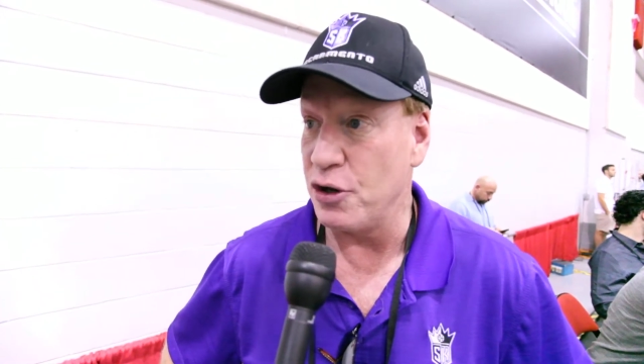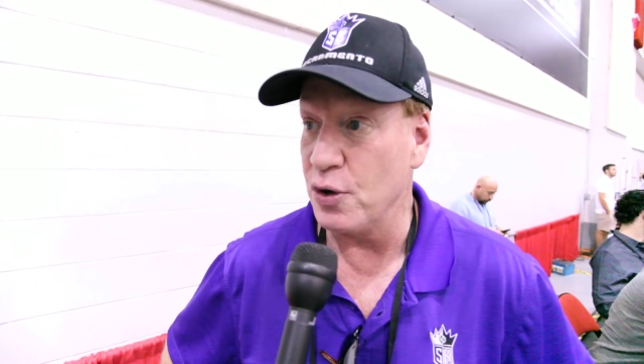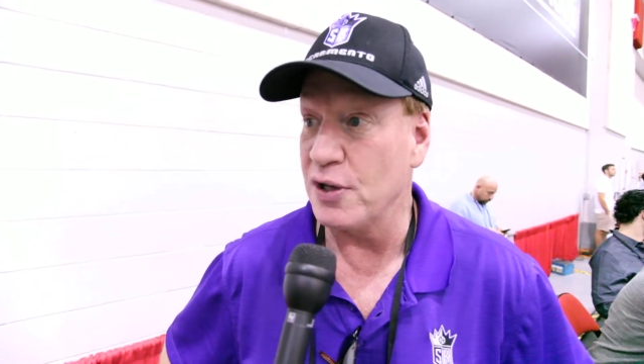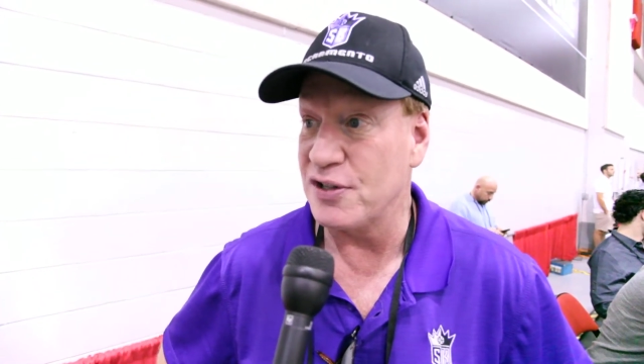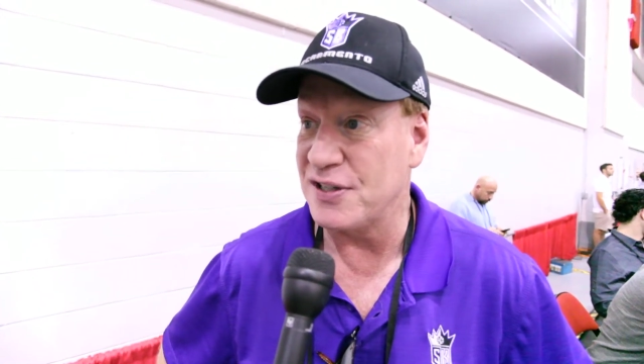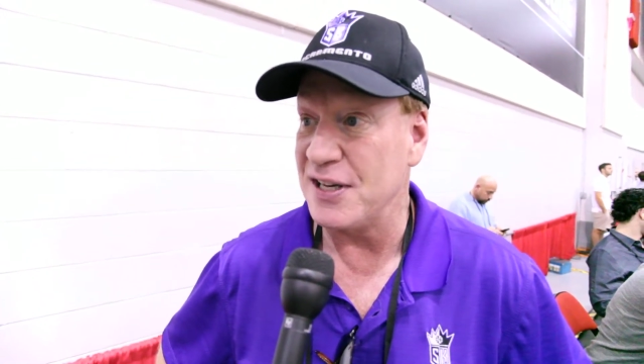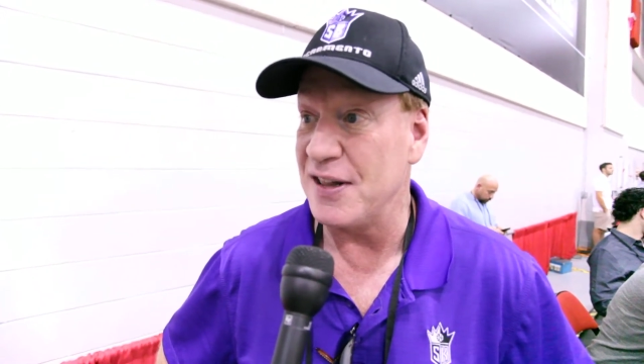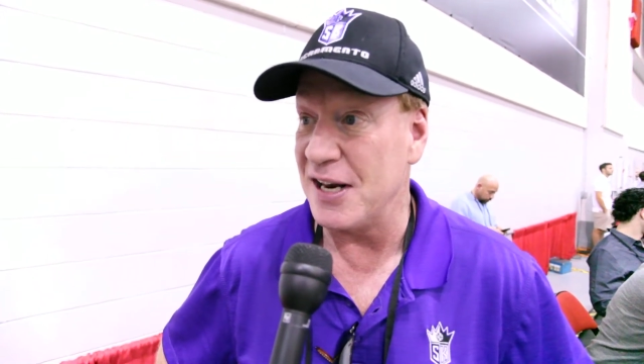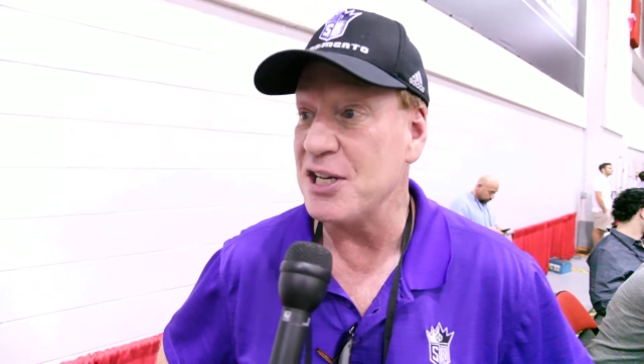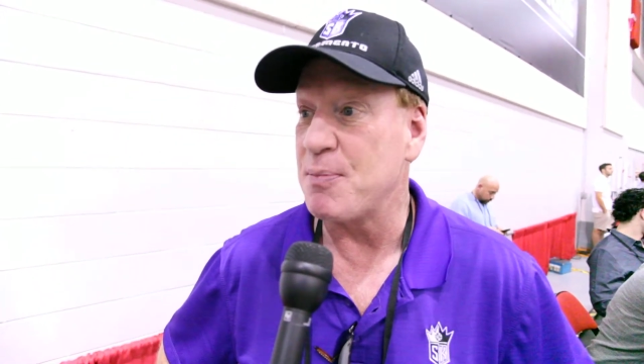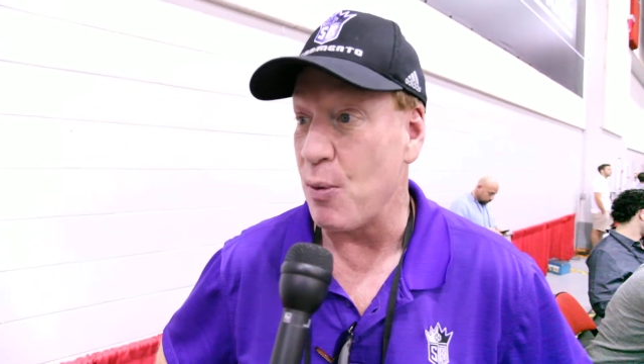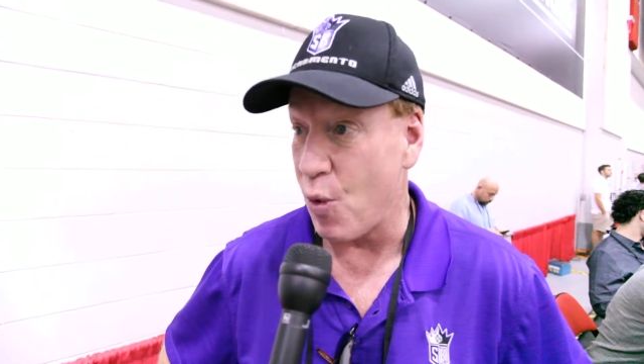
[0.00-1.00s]
You can see that
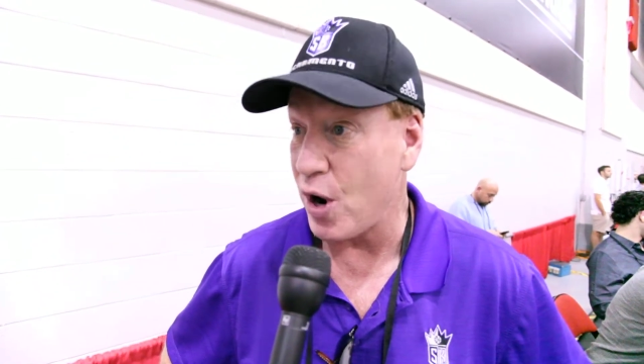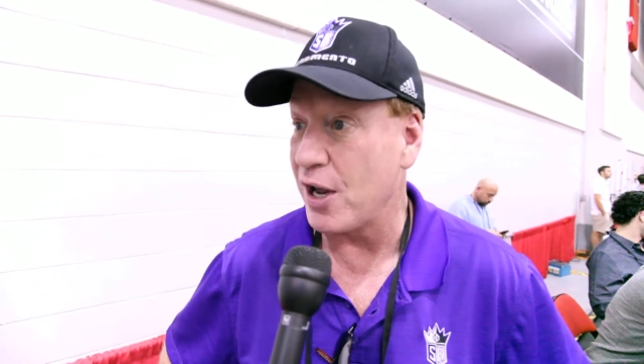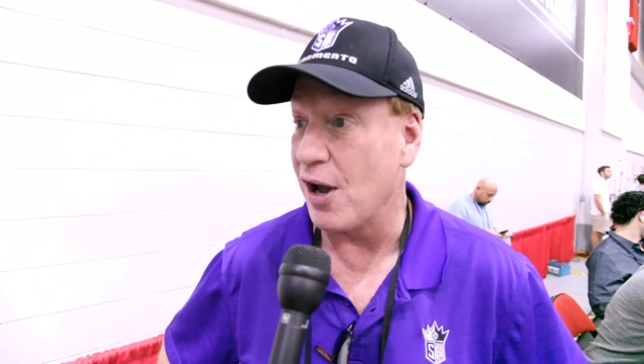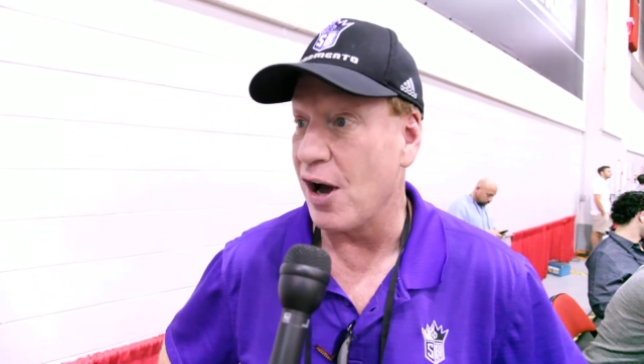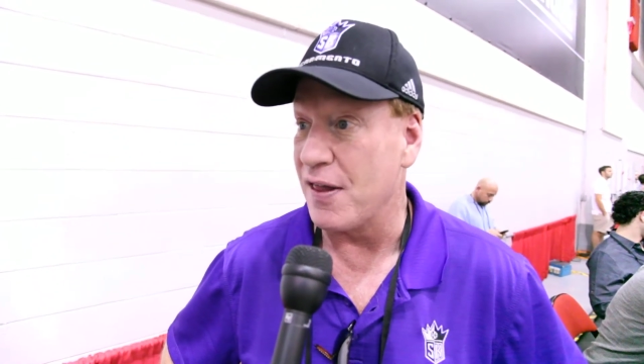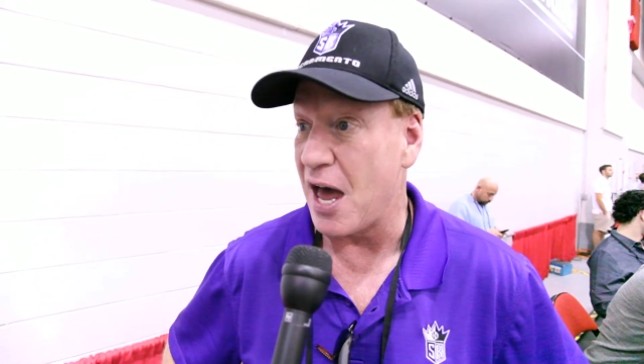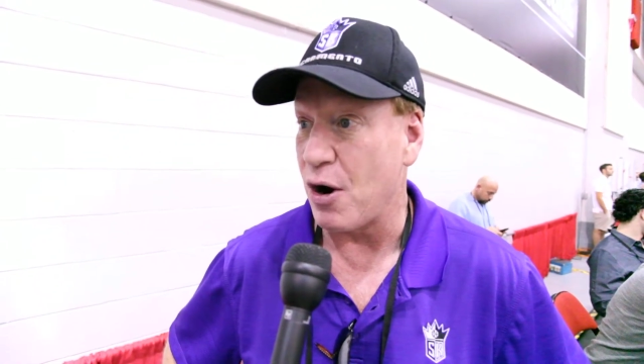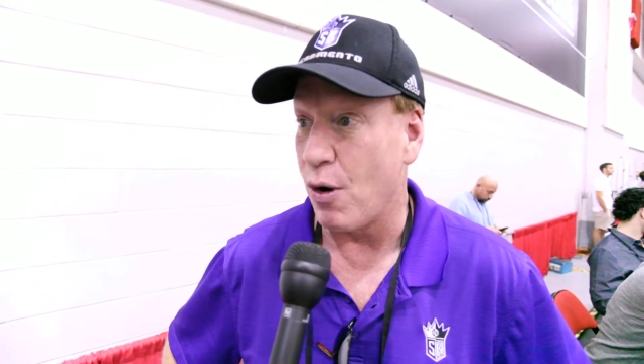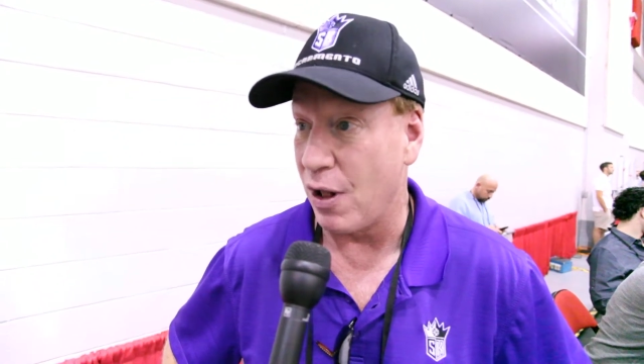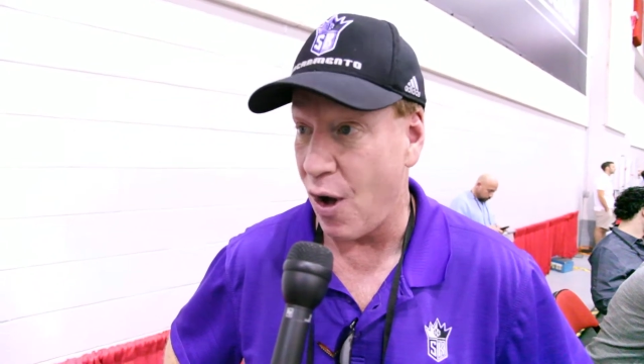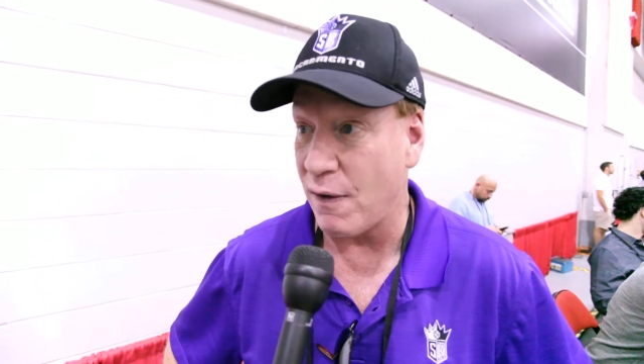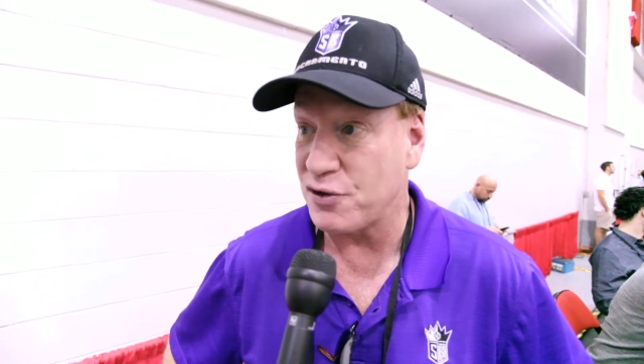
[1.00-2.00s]
he's been working on that
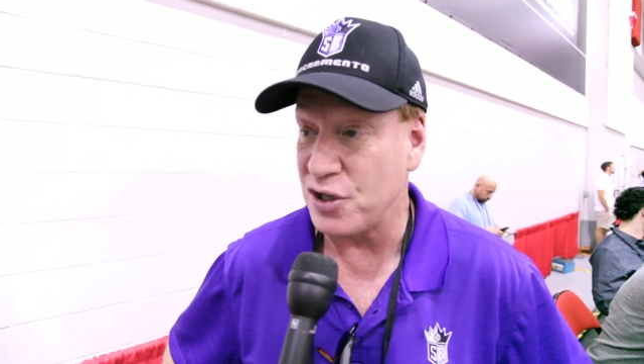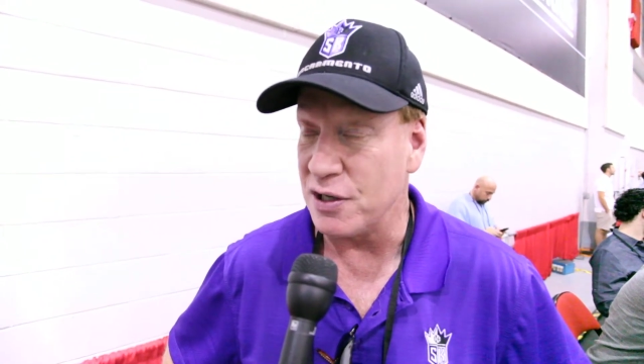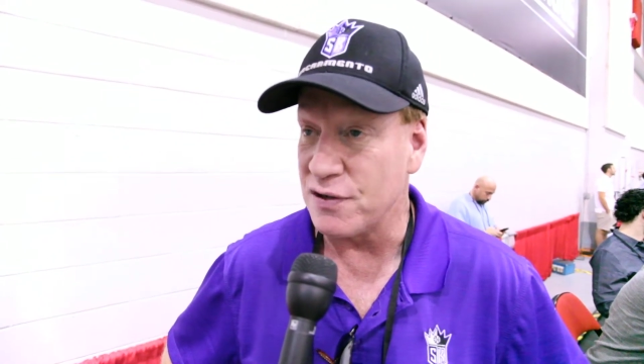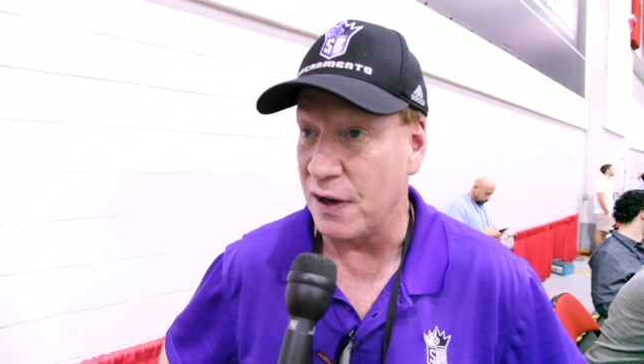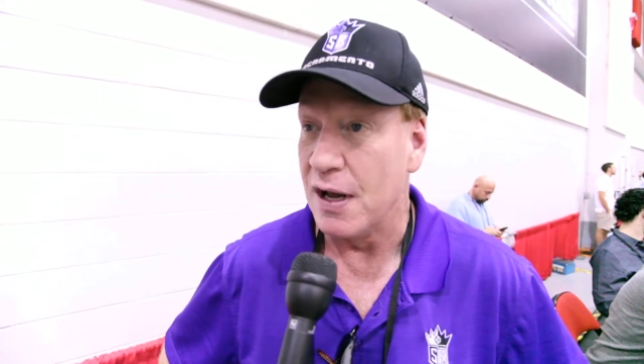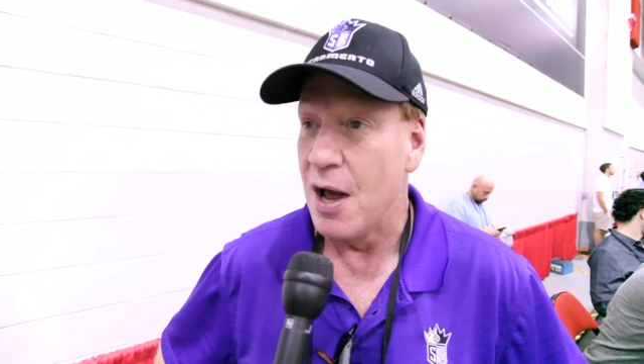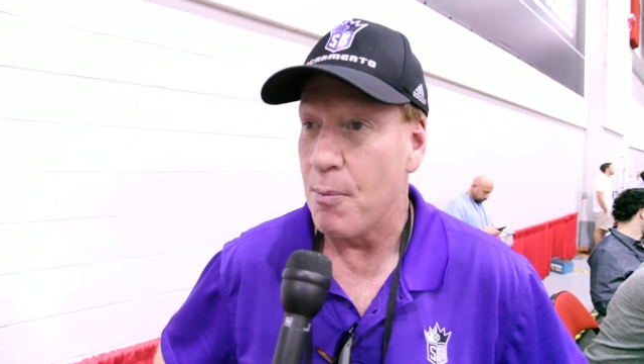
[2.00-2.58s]
all offseason,